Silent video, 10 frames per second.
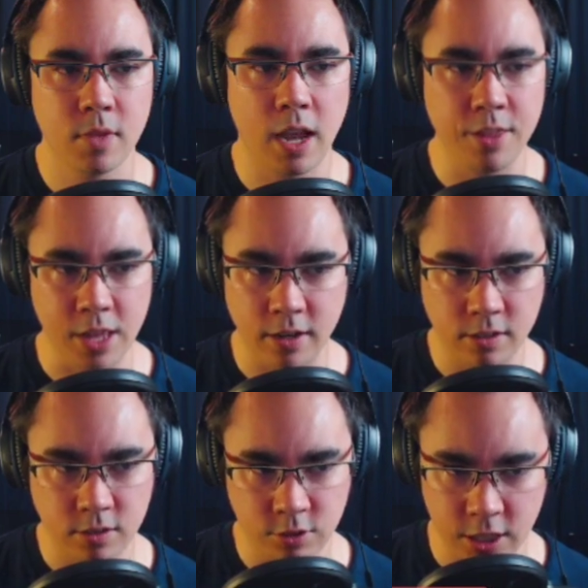
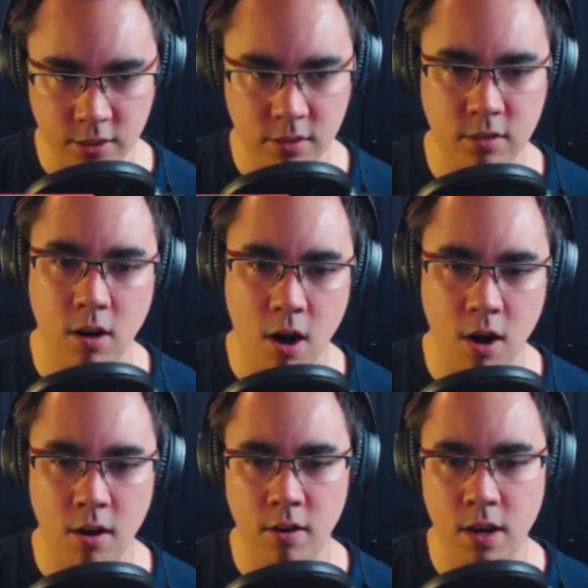then just
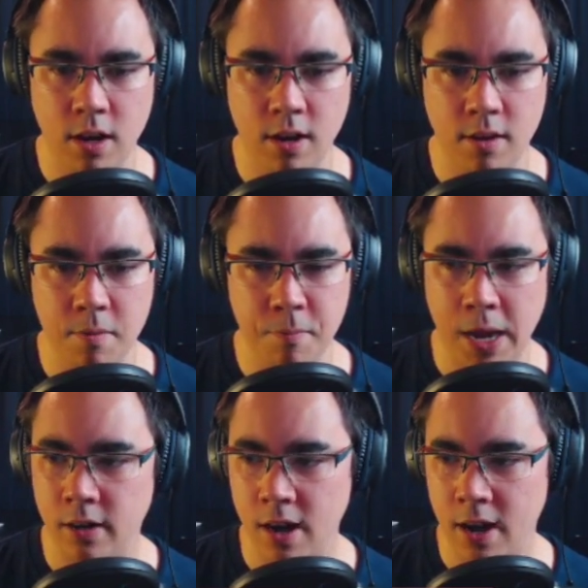our
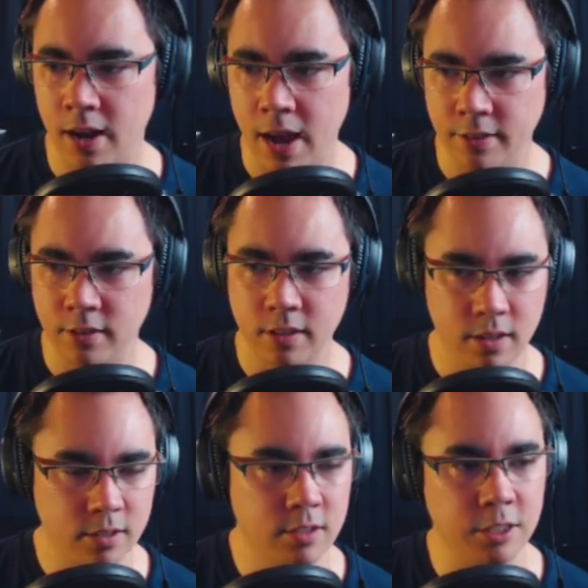Ben and I
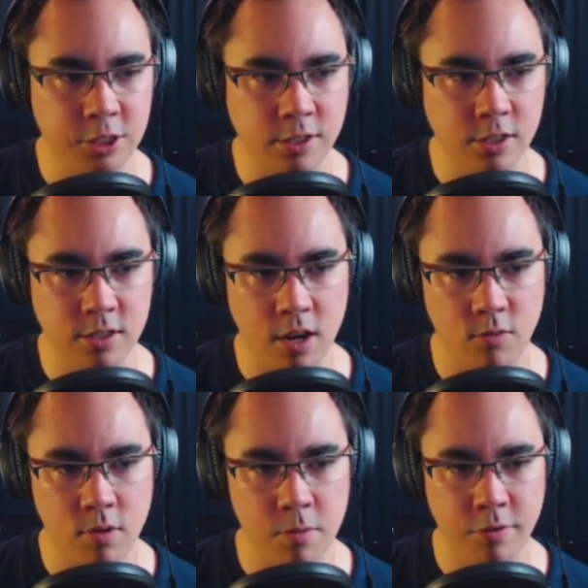suggestions on
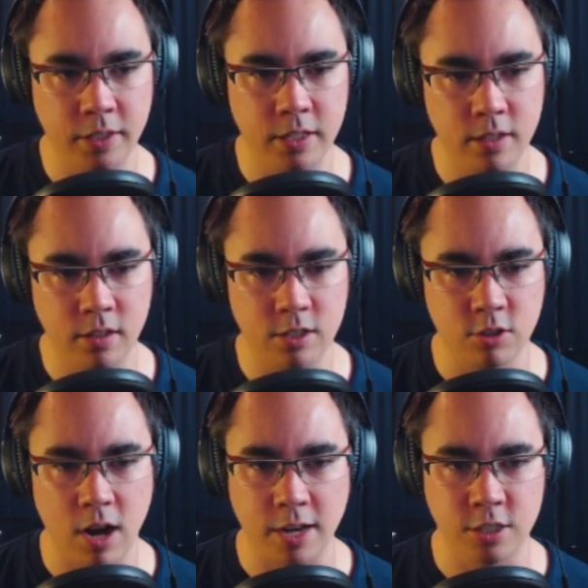removing the
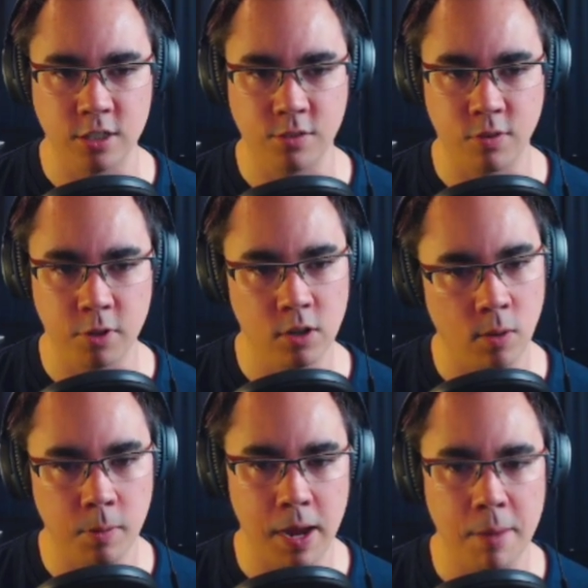scratches from the
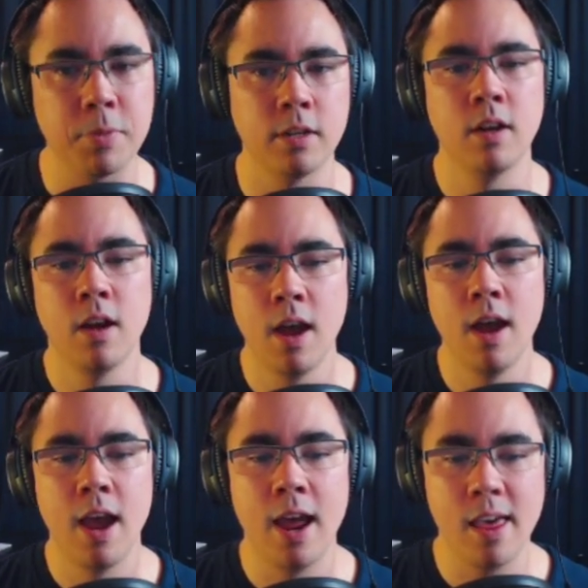normal map.
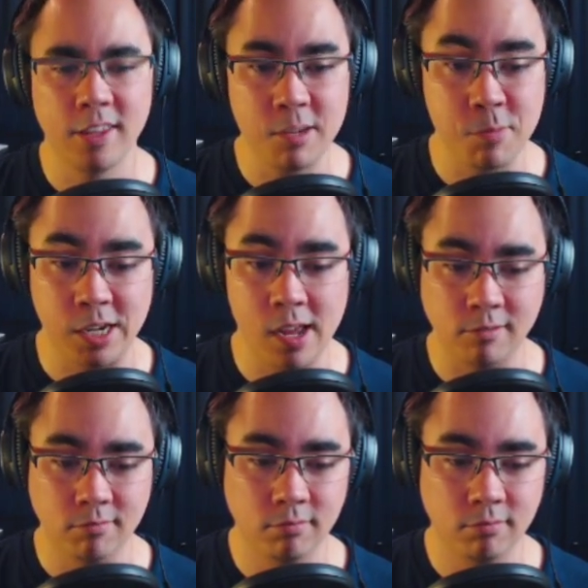And I think he'd be good.